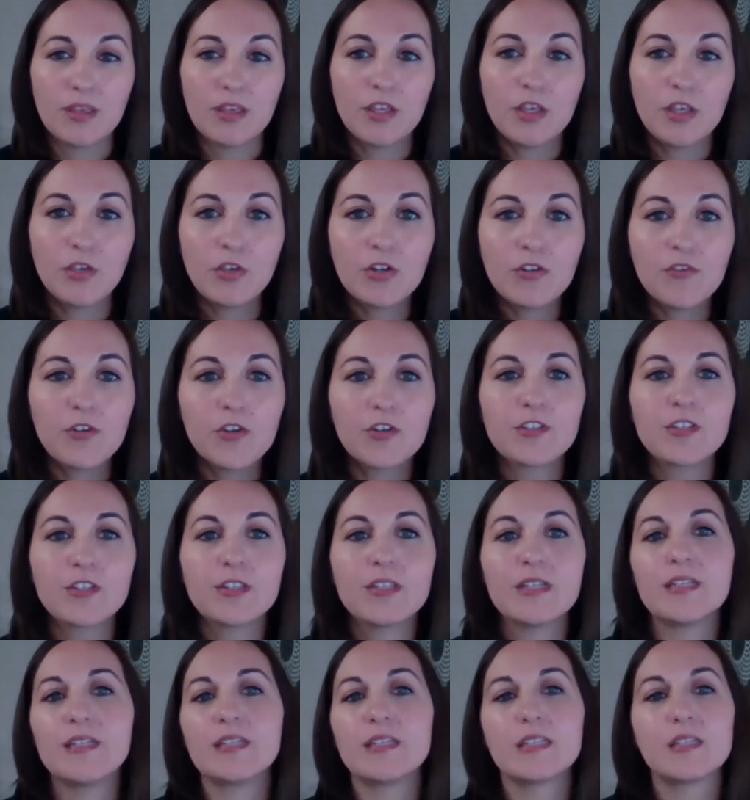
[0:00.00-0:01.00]

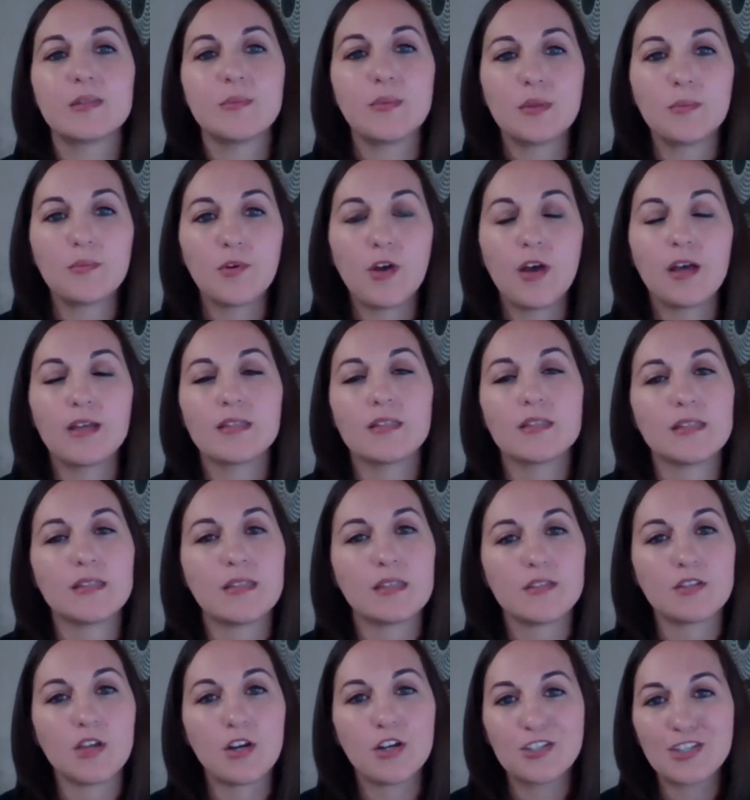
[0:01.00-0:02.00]
University discipline
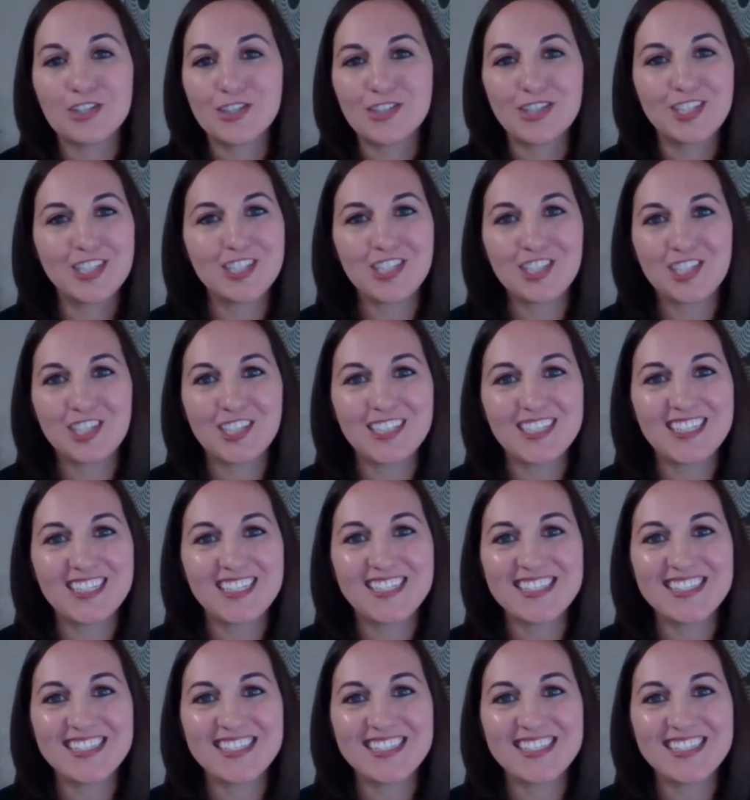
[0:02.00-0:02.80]
processes are traditionally